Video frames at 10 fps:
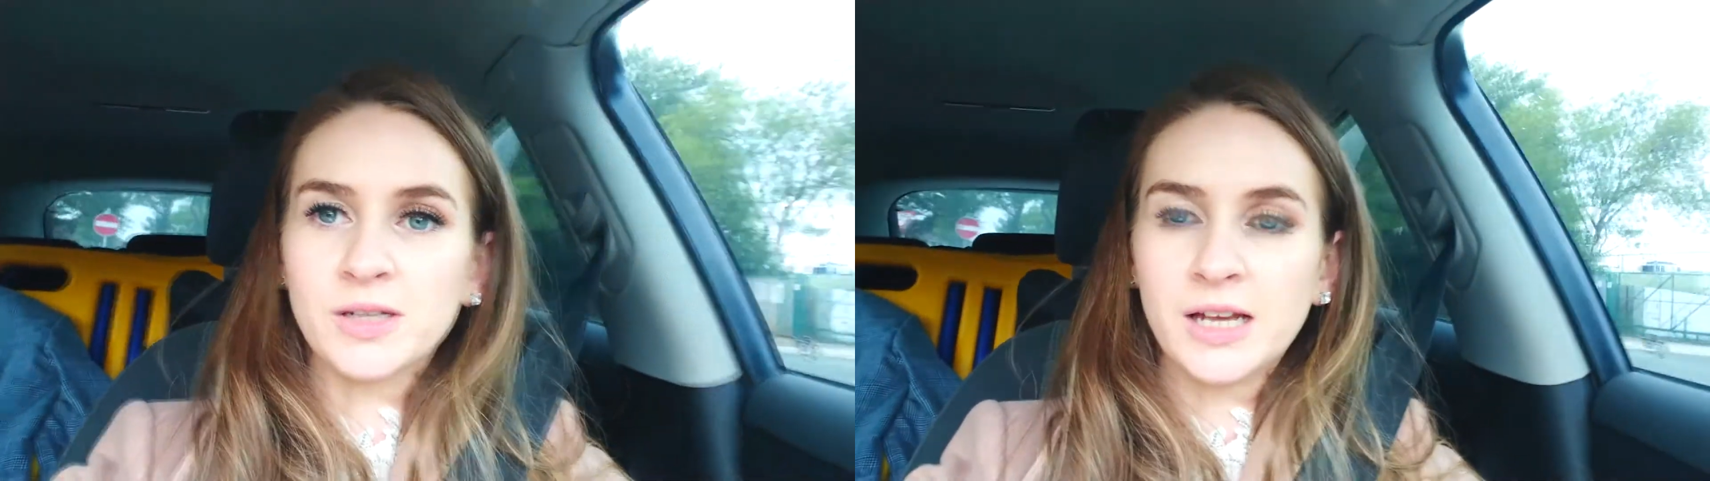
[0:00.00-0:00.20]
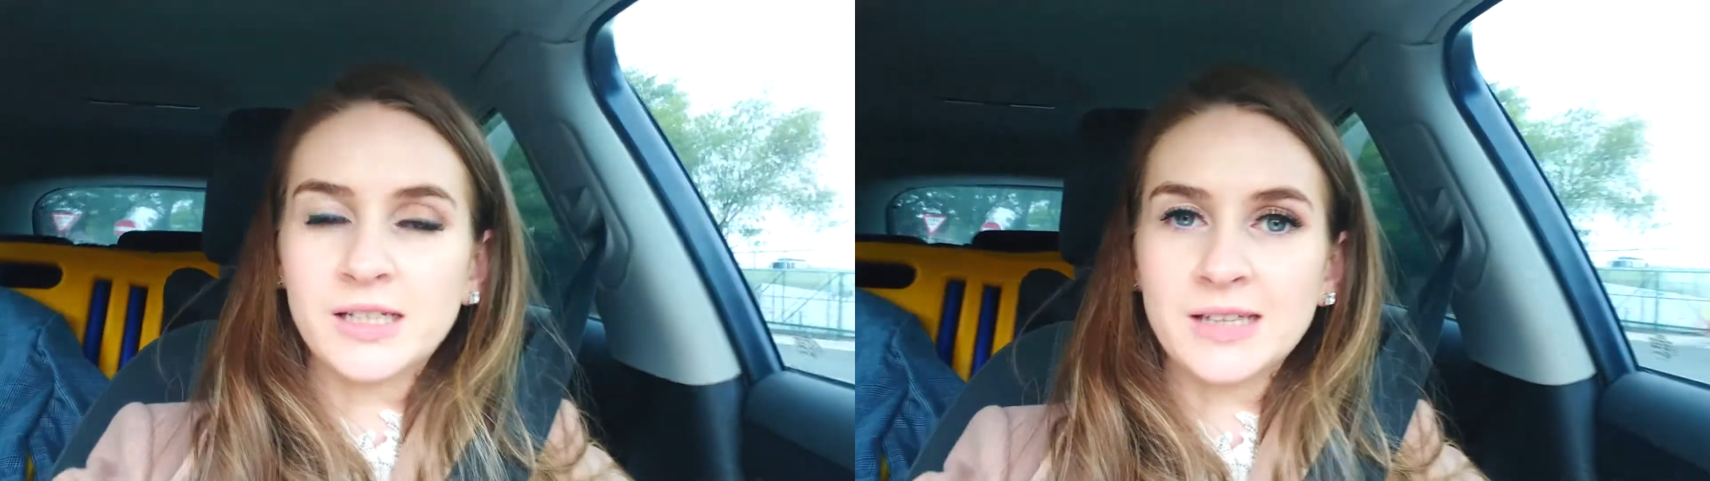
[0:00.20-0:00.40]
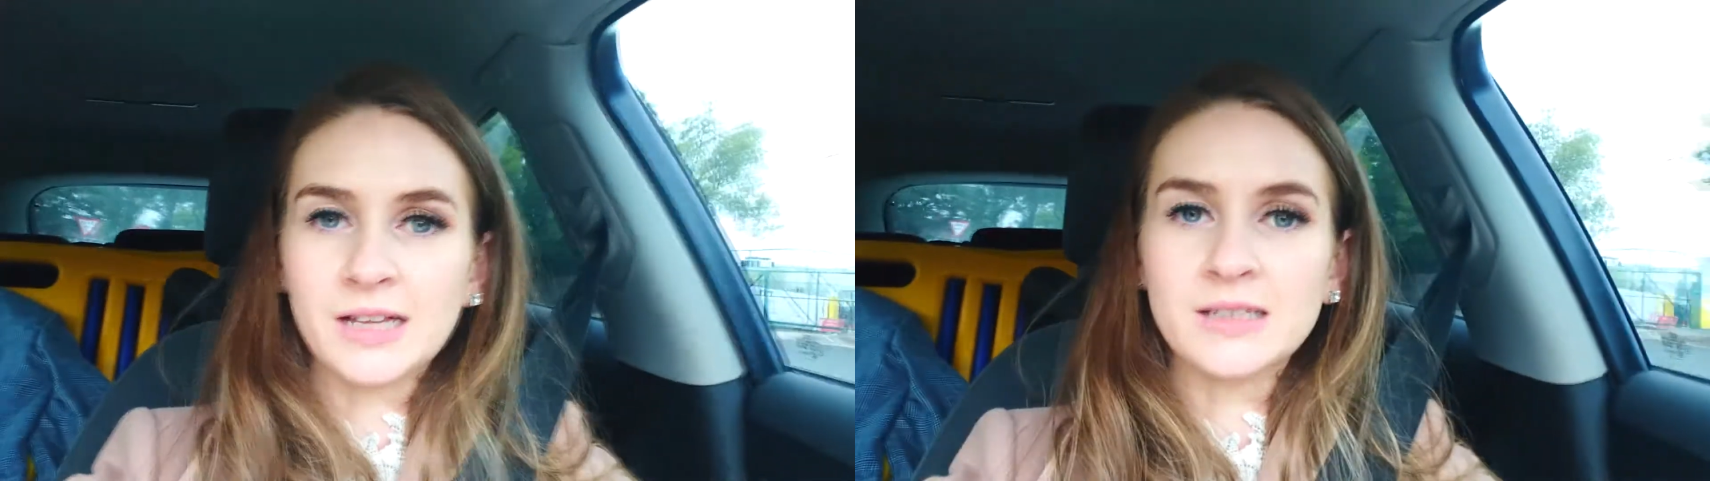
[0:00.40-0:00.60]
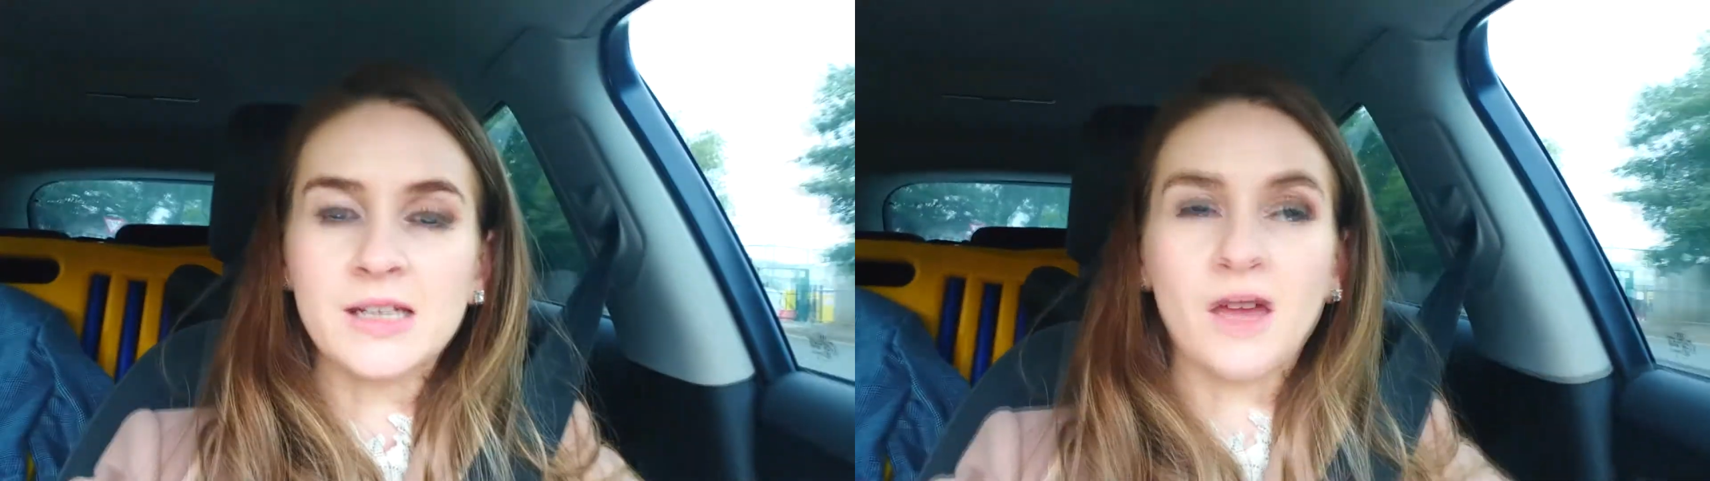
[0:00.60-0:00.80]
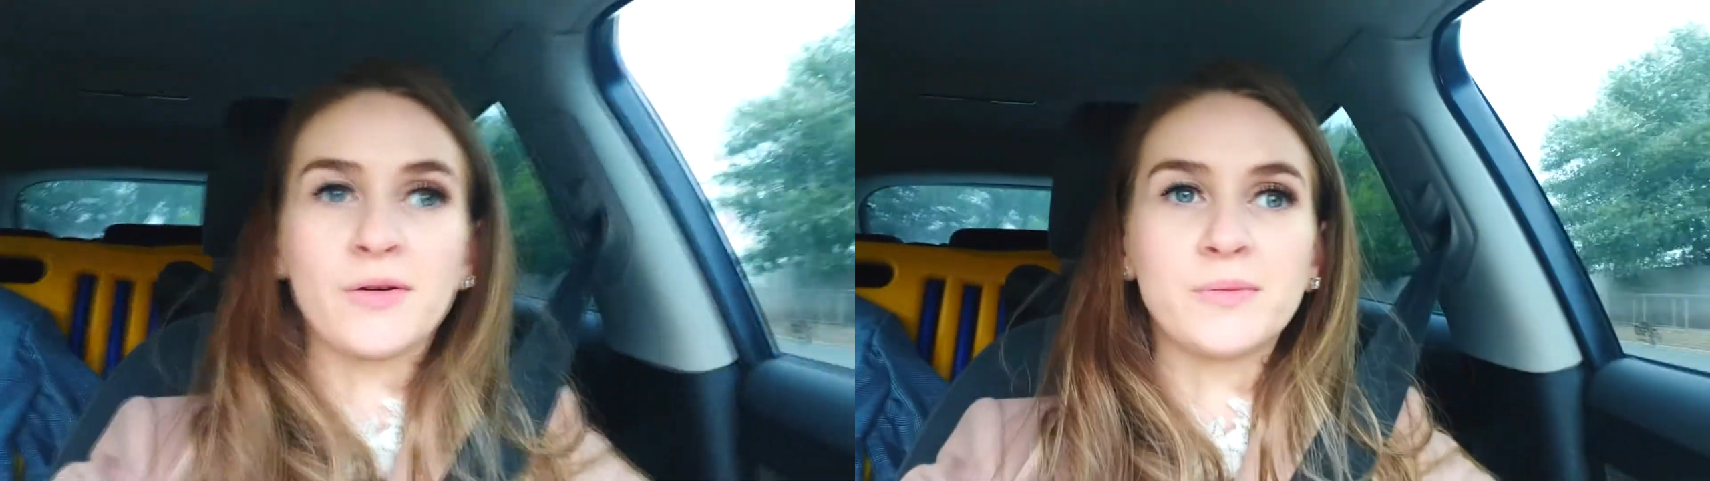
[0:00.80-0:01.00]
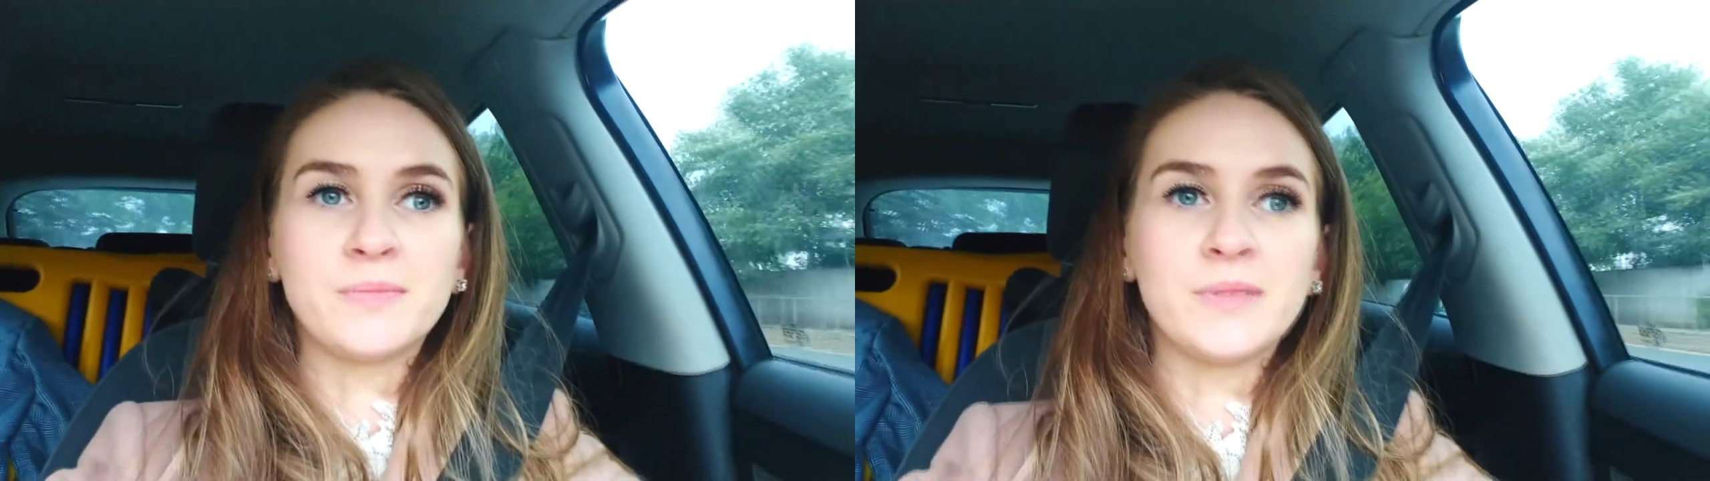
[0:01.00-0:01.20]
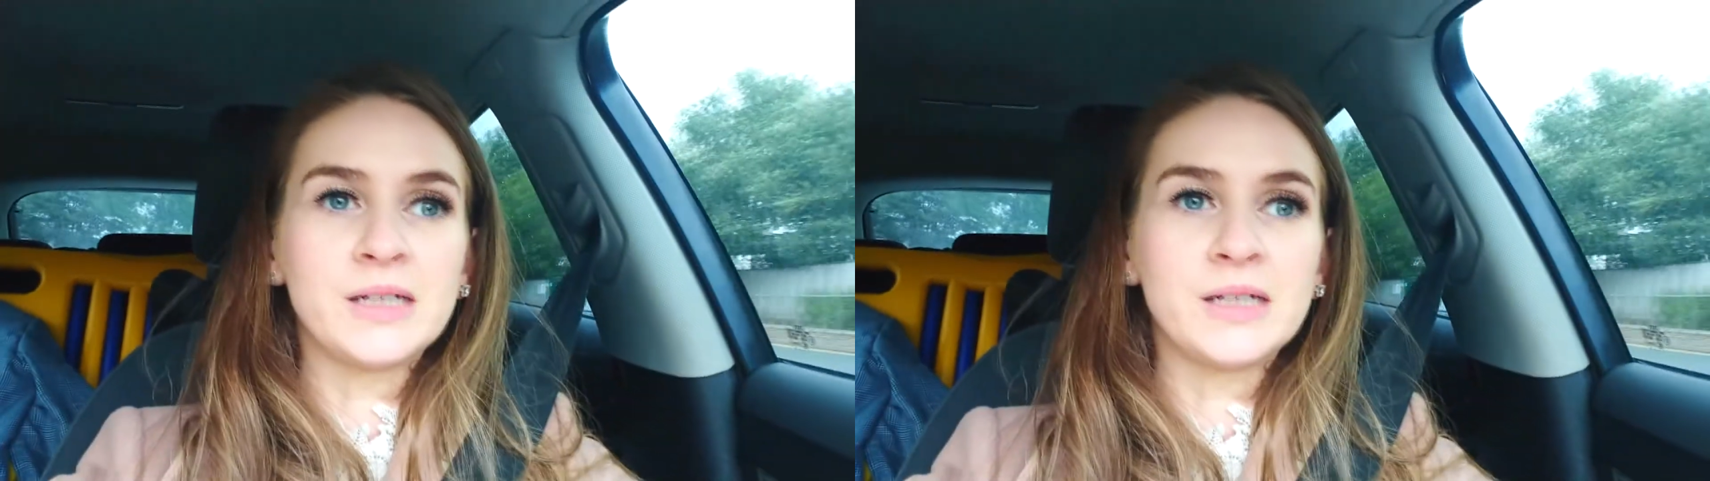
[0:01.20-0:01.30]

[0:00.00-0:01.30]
getting a taxi home.